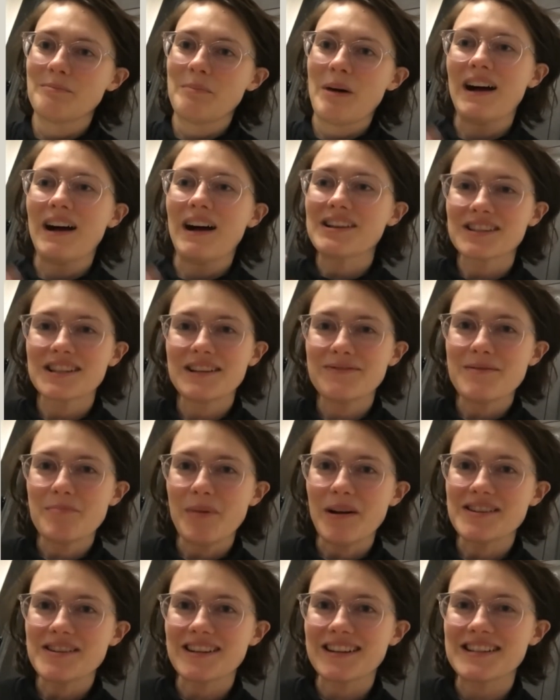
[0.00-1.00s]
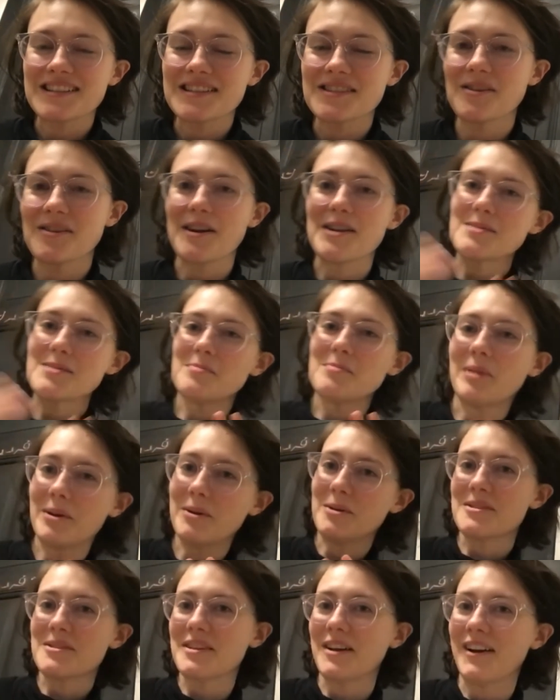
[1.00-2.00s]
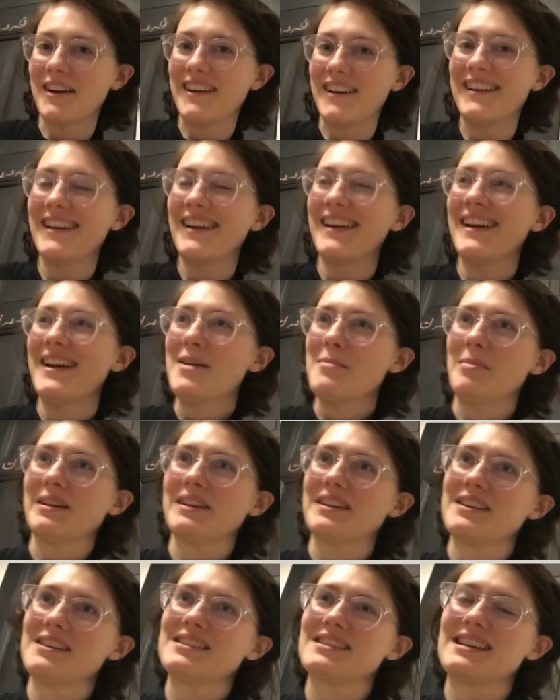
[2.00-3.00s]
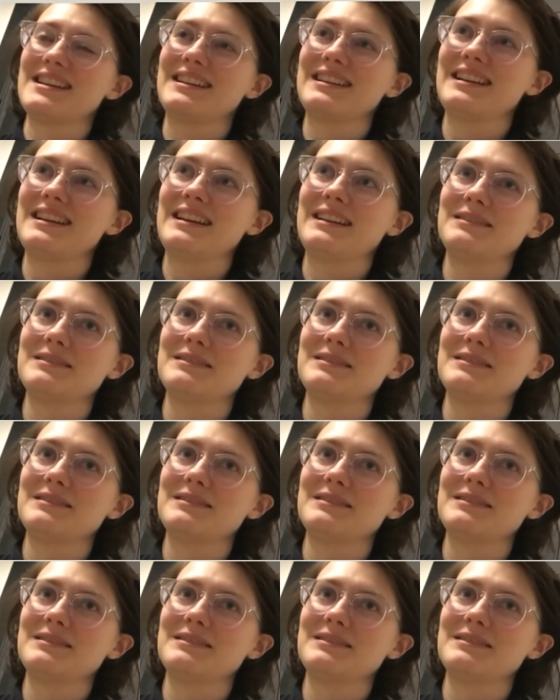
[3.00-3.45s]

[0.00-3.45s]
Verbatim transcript: partially for budget constraints, but also because it